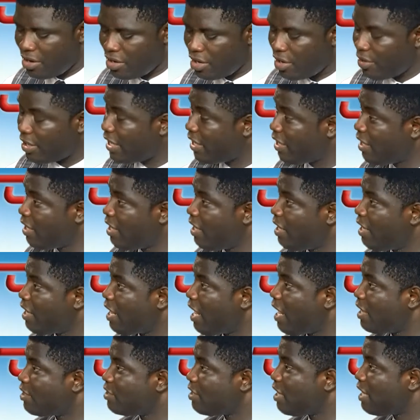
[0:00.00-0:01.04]
Lawali.
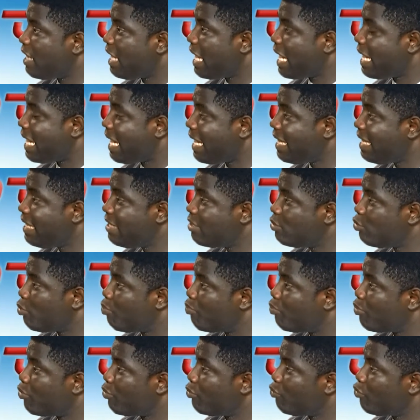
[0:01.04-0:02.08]
An athlete
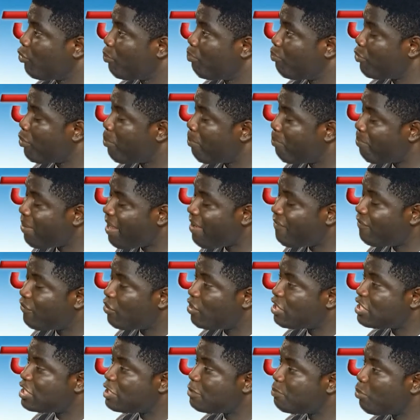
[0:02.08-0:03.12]
will prepare for
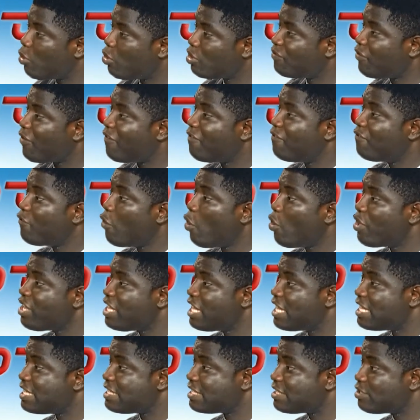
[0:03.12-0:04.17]
his sport for 4
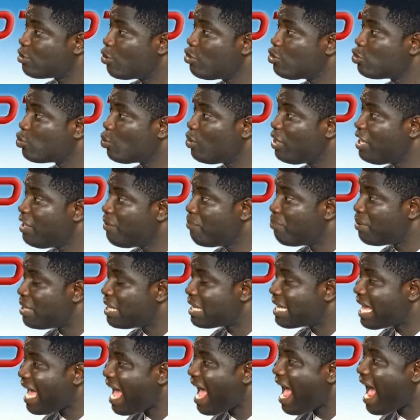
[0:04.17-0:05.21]
years, going to
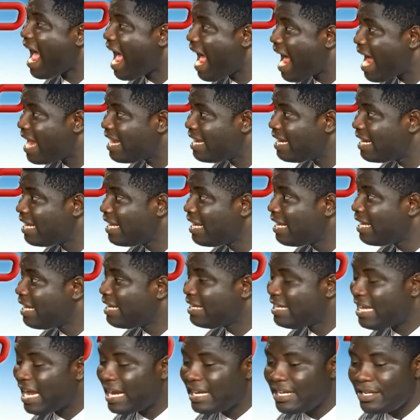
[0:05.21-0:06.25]
Olympic, and
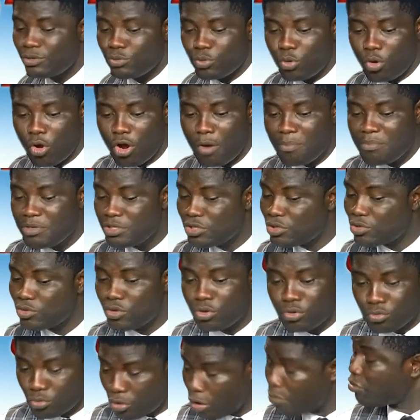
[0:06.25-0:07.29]
the athlete to
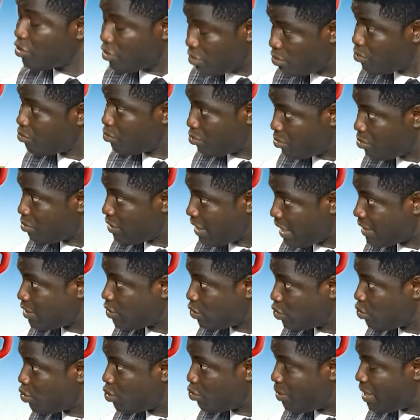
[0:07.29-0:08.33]
get
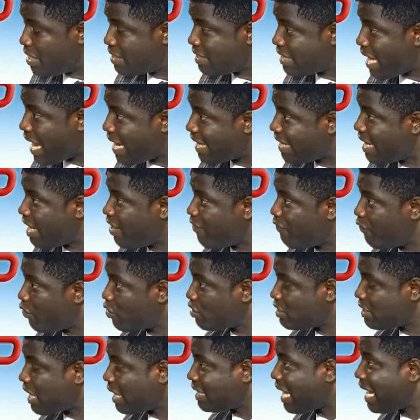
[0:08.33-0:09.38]
into the race and they get a false
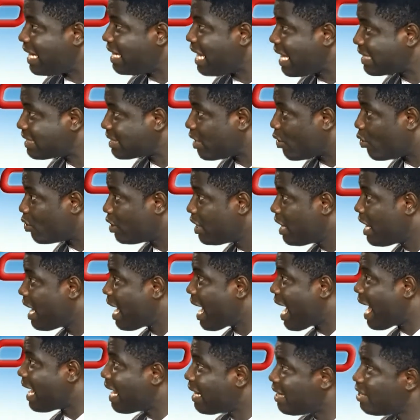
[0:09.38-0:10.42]
start, and that's all.
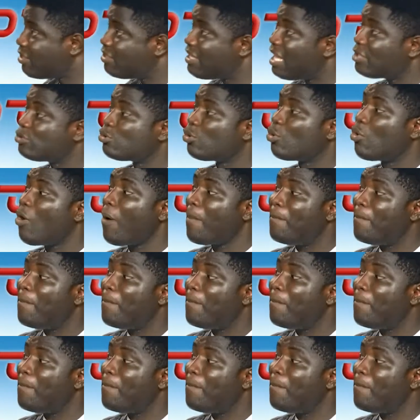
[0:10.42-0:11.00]
And the athlete have to go